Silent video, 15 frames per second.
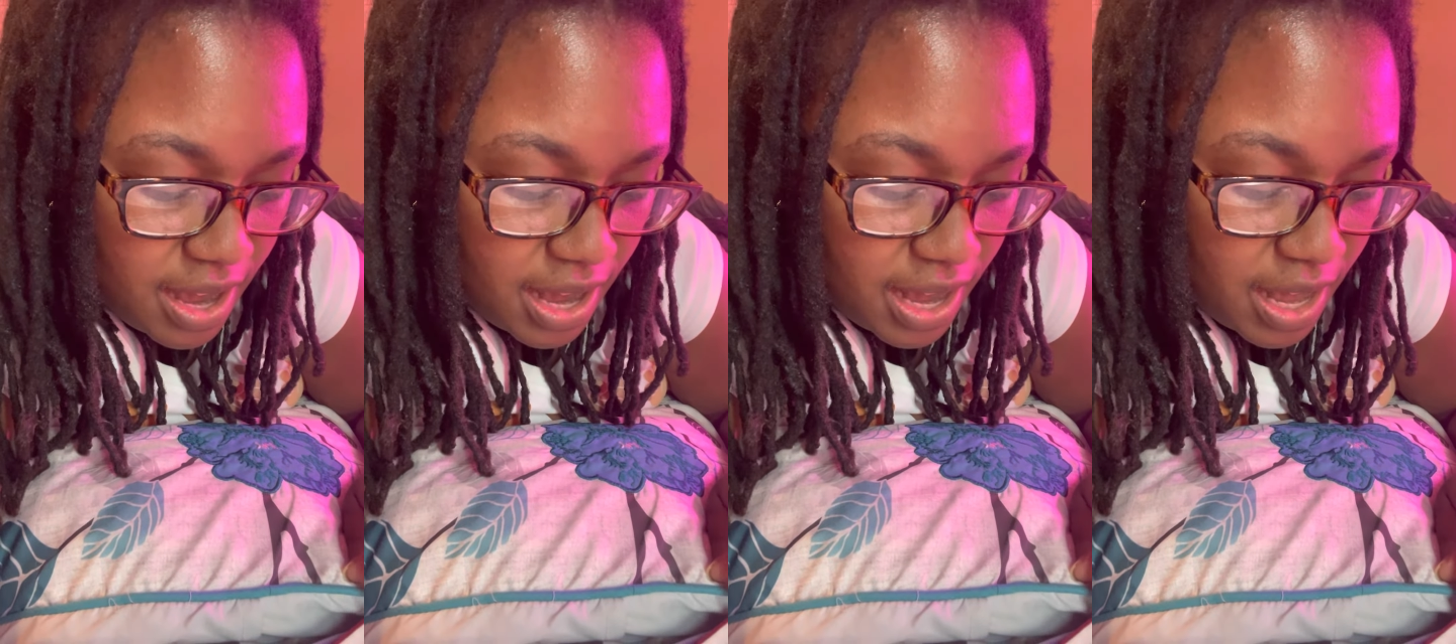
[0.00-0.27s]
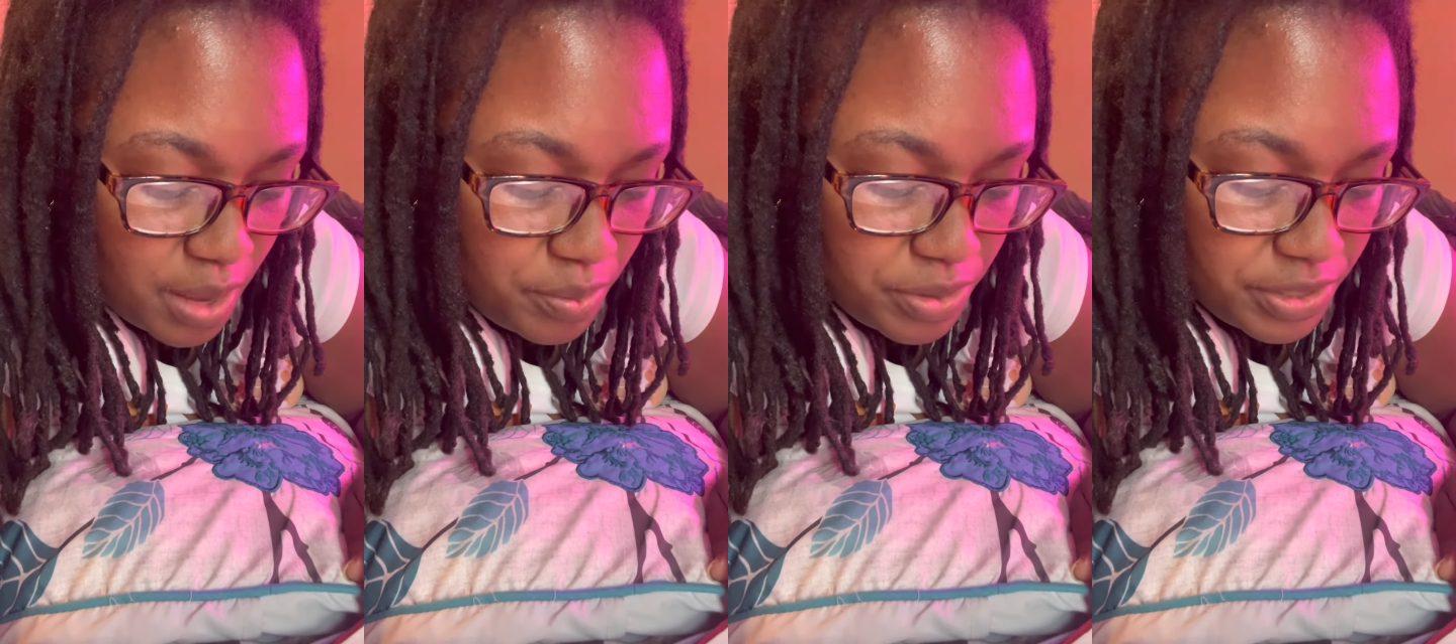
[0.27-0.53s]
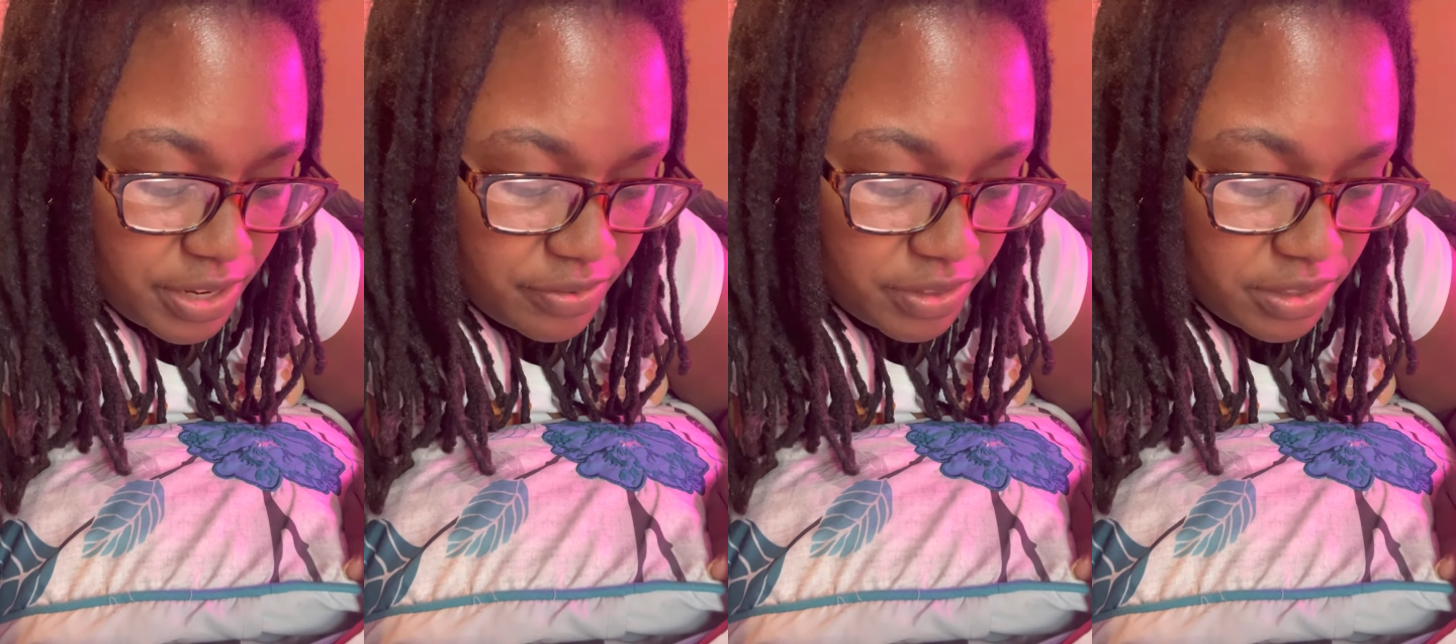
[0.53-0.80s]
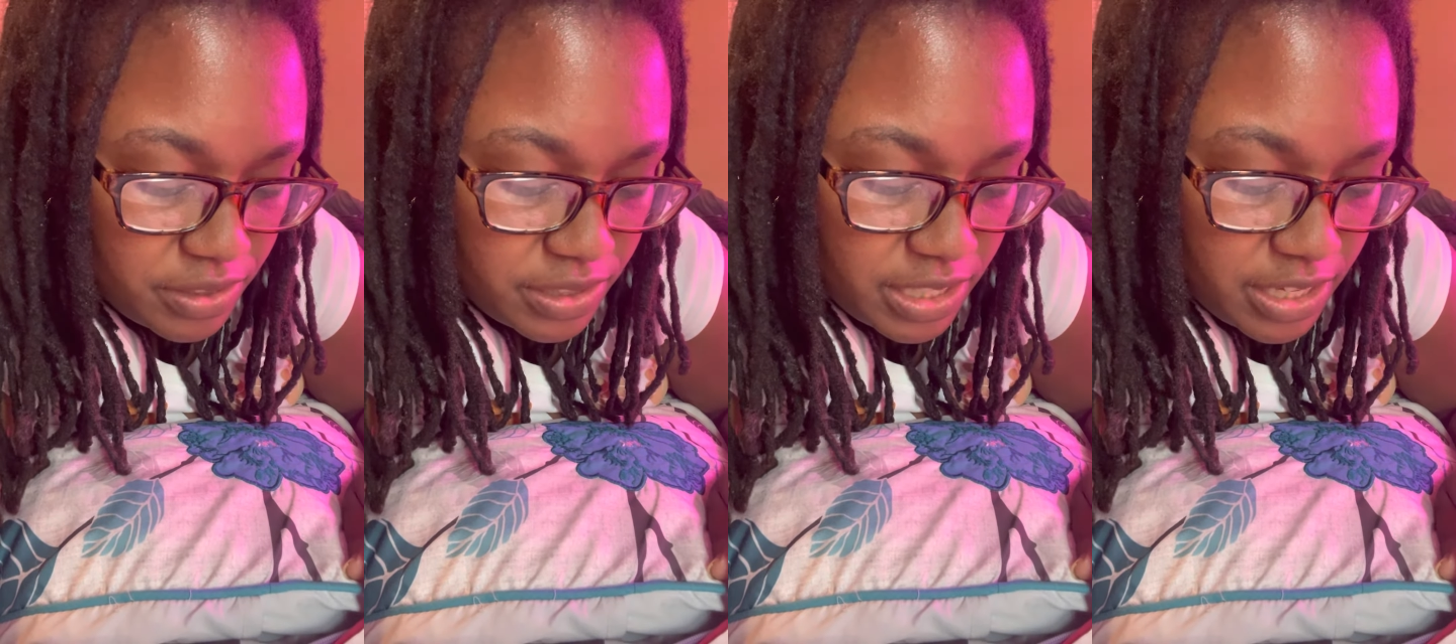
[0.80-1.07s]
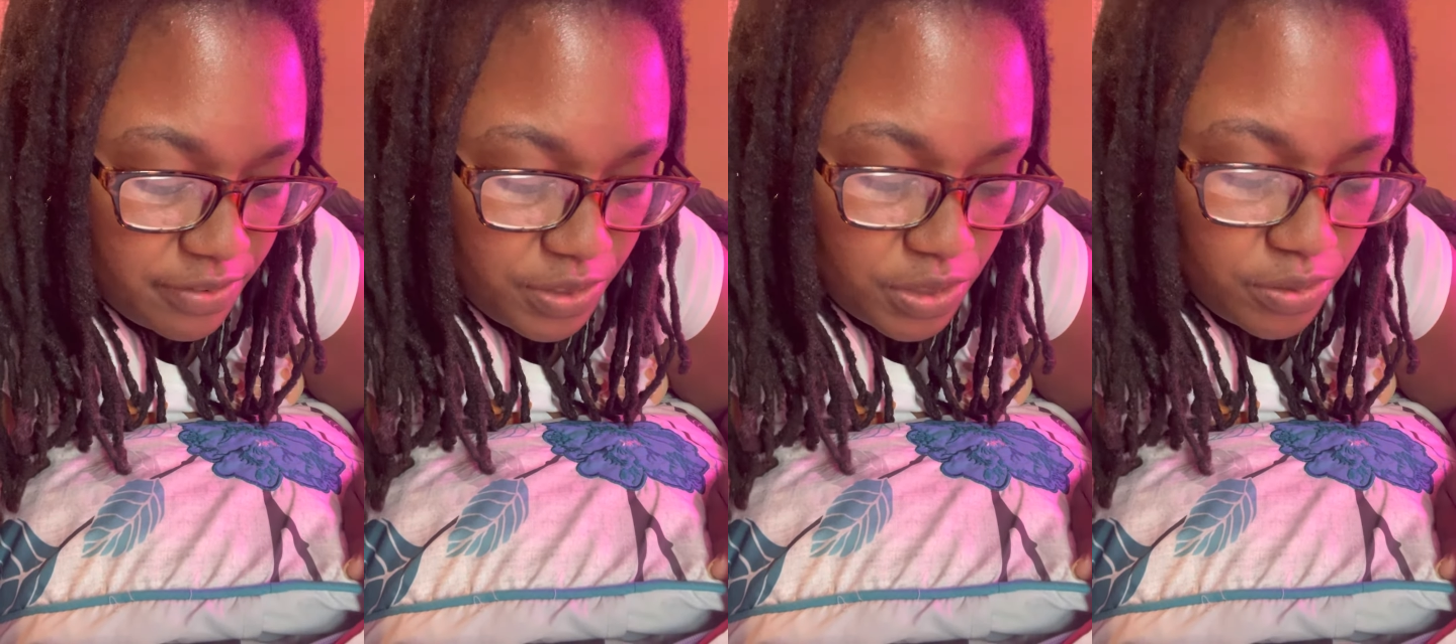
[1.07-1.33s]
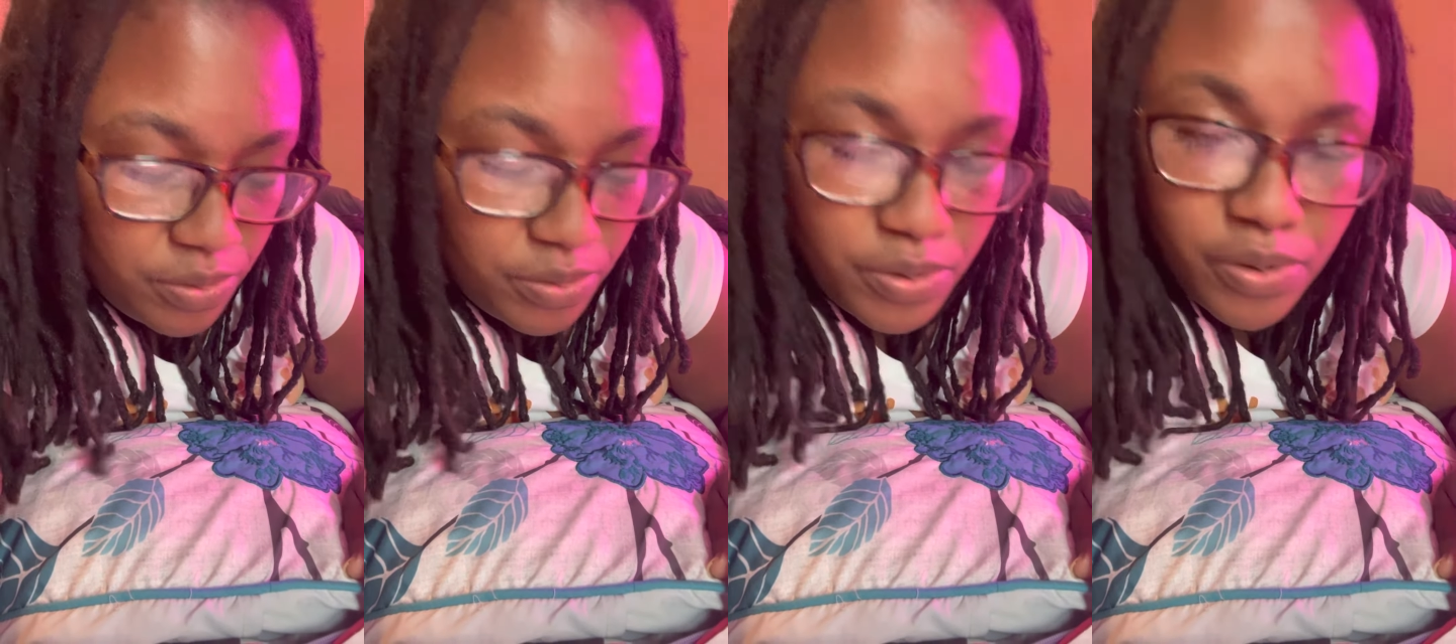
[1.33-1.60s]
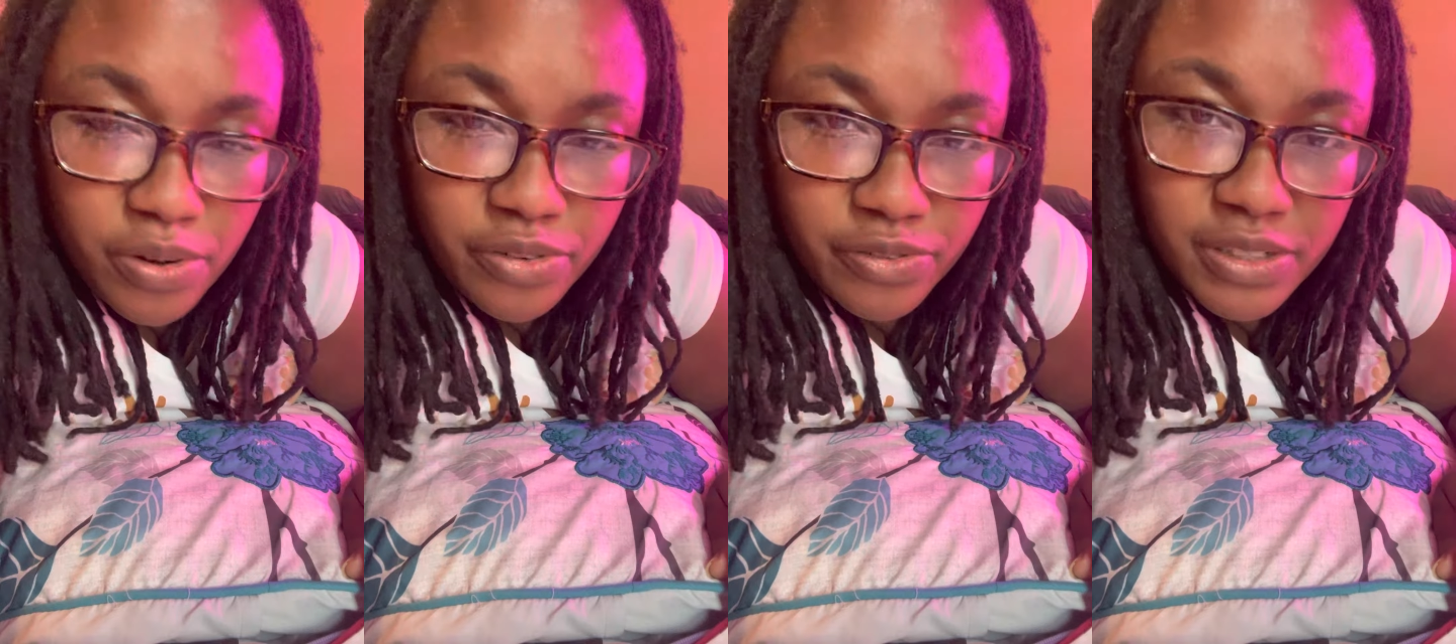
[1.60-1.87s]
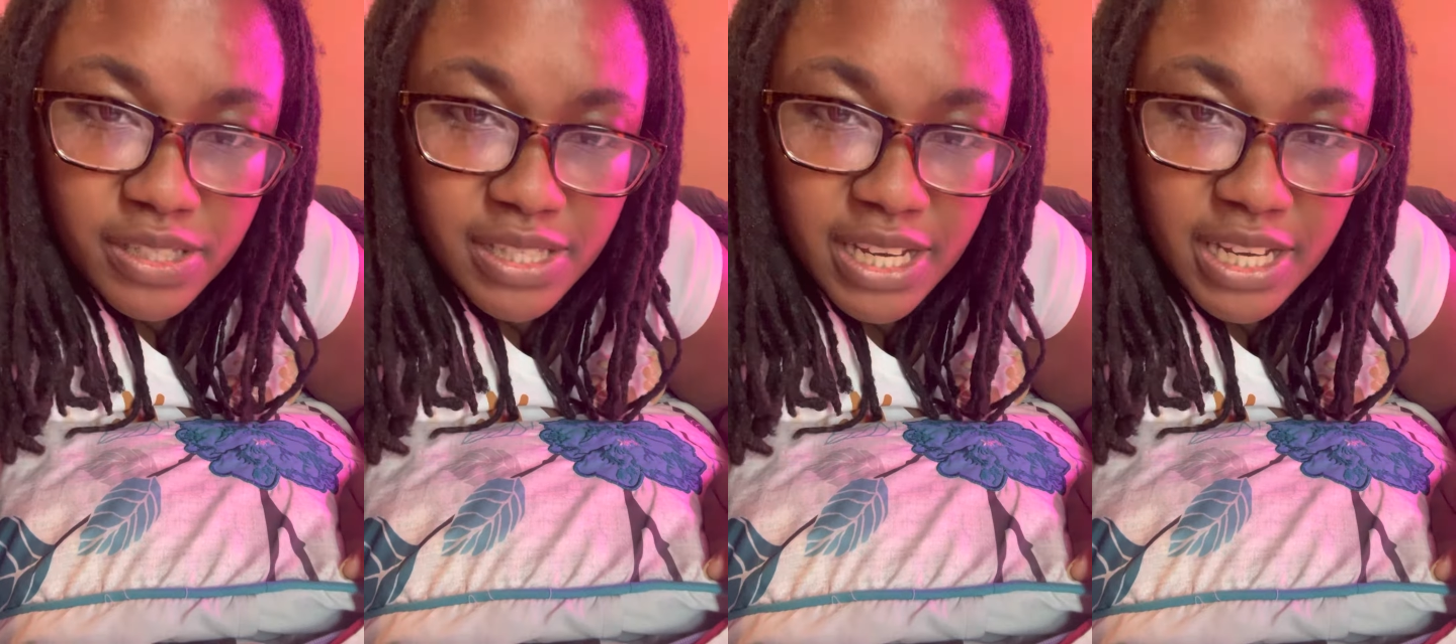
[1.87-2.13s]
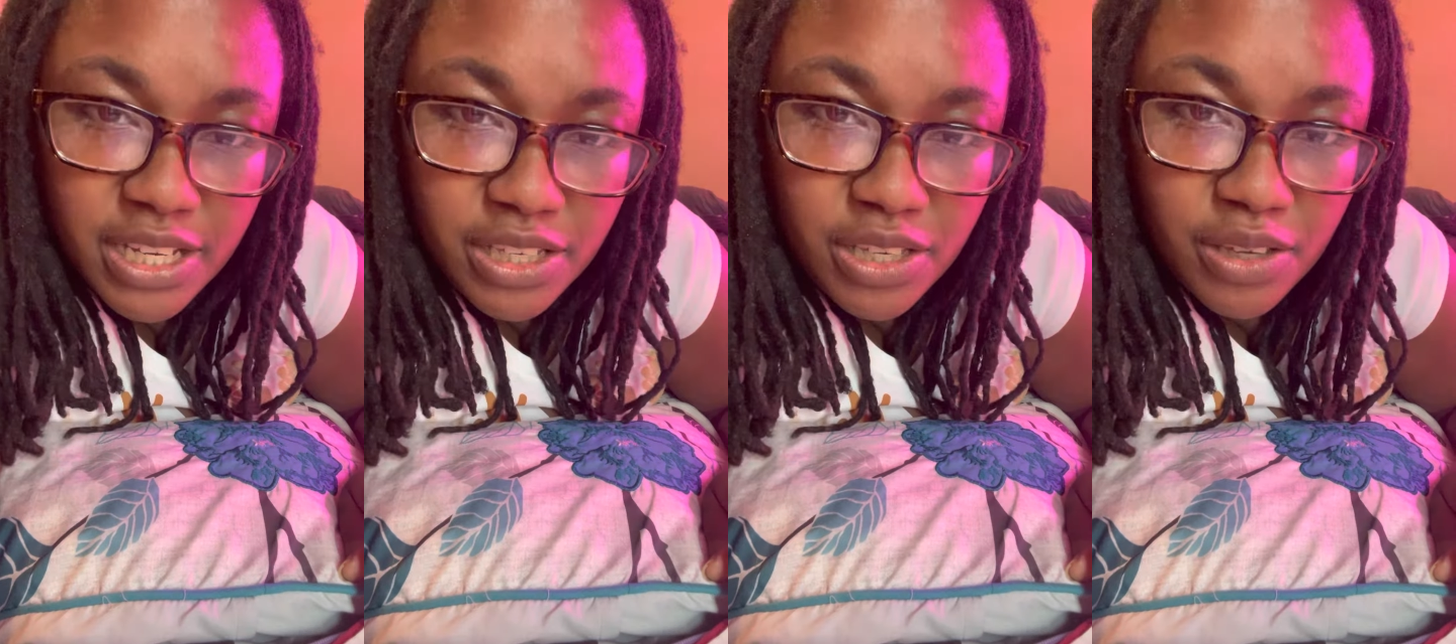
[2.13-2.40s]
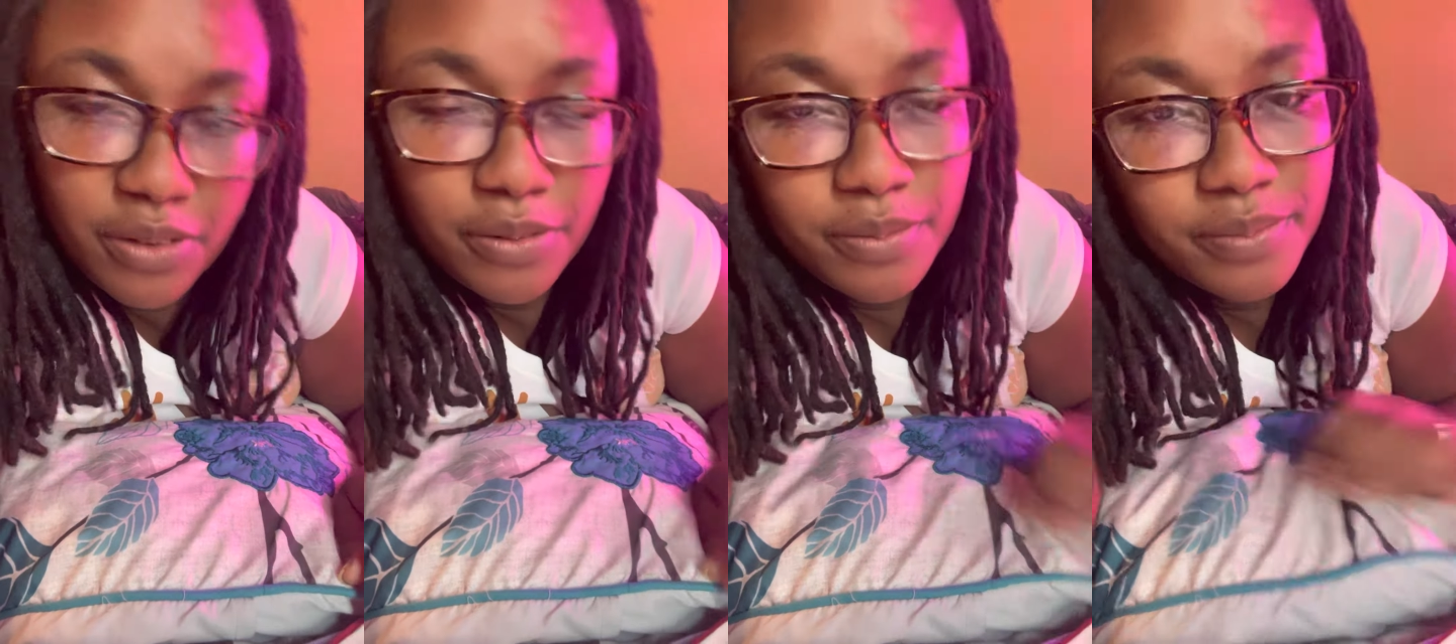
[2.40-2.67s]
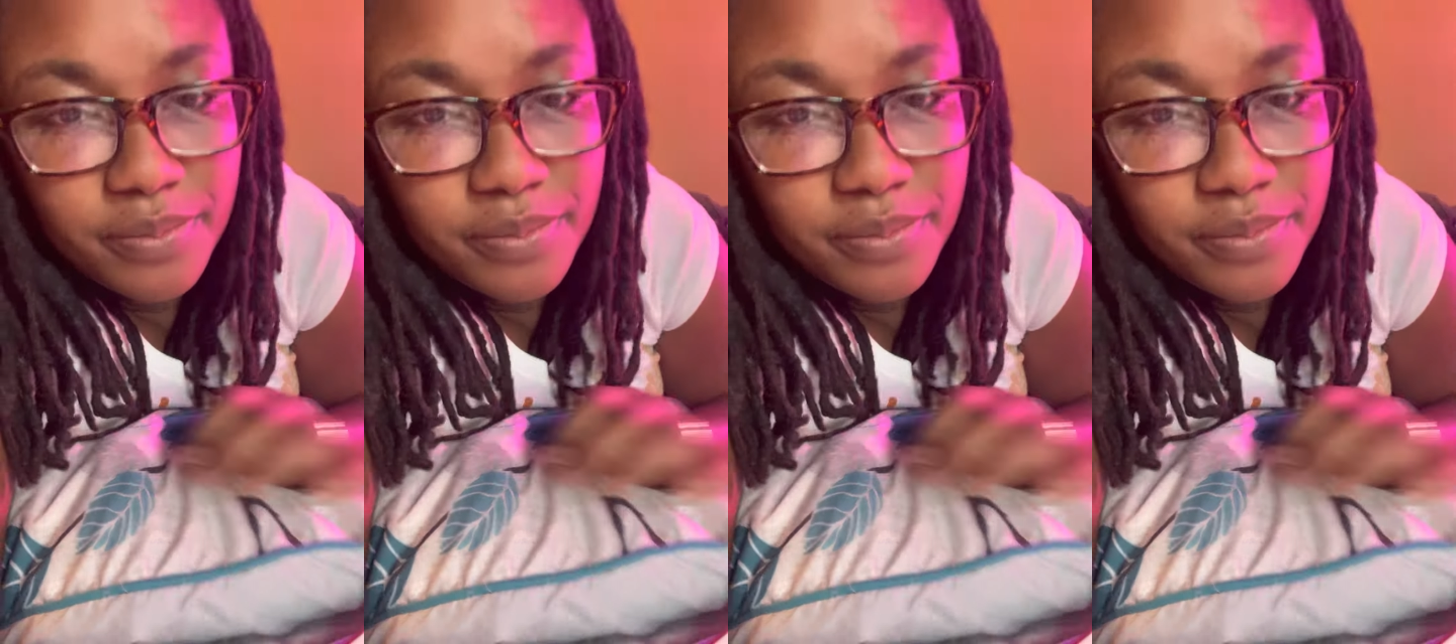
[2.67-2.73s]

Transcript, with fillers: I will never leave you nor forsake you.